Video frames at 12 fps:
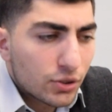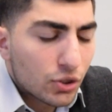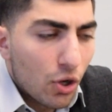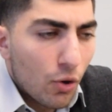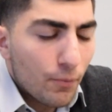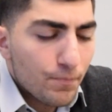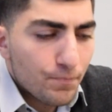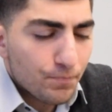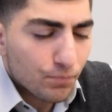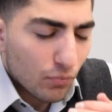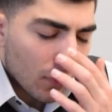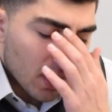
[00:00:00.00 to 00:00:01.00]
So
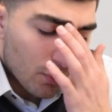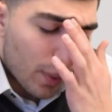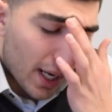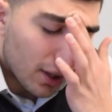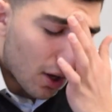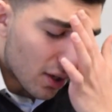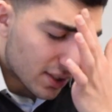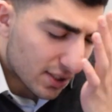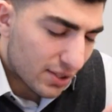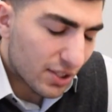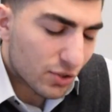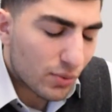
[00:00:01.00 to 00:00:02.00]
by
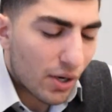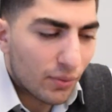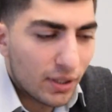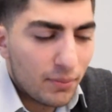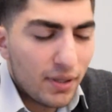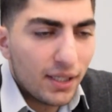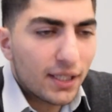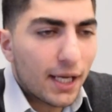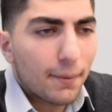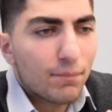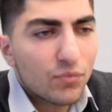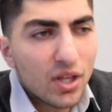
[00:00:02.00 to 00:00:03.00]
losses, here's what I really mean.
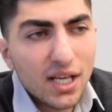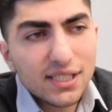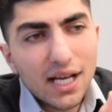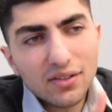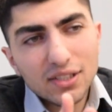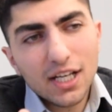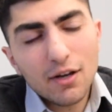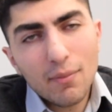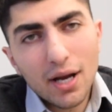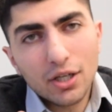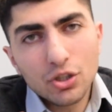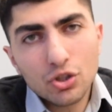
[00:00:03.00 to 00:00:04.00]
Like things outside of
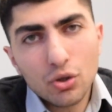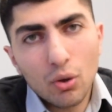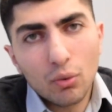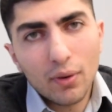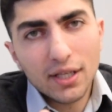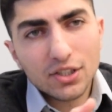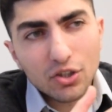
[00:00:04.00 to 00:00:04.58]
my control, right?